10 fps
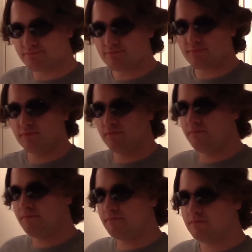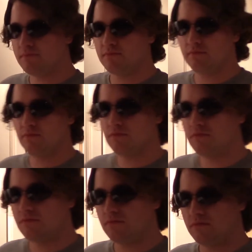
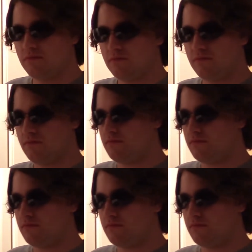Nobody speaks.